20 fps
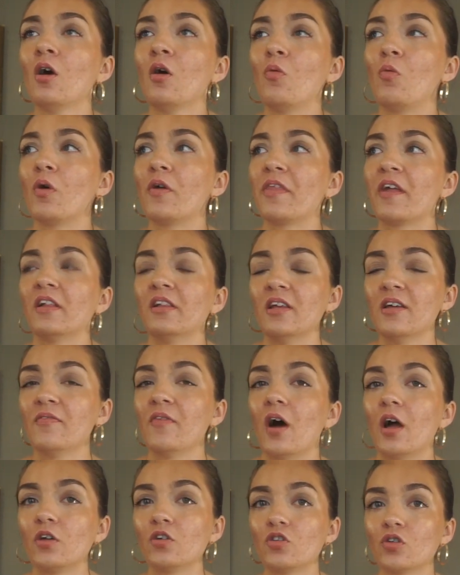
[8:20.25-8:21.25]
where they live
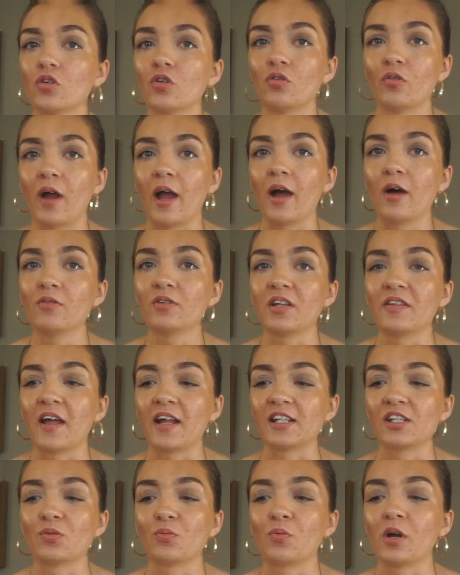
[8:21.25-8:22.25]
underground, and
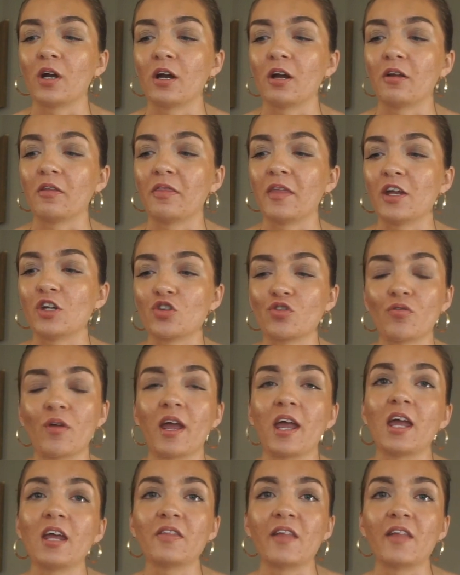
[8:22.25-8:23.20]
that's where they train,